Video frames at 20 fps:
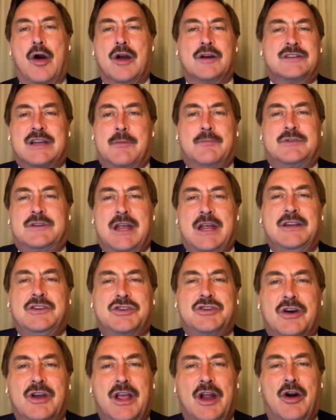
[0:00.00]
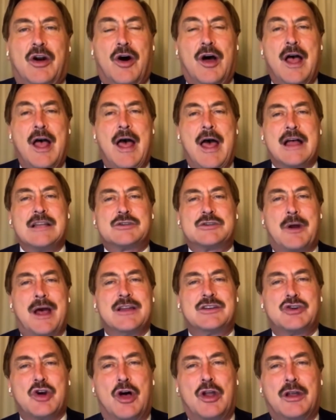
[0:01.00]
some teacher? You know, that's what
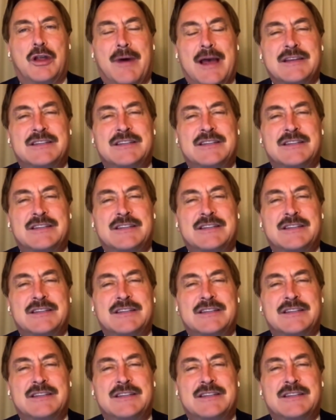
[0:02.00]
I told him.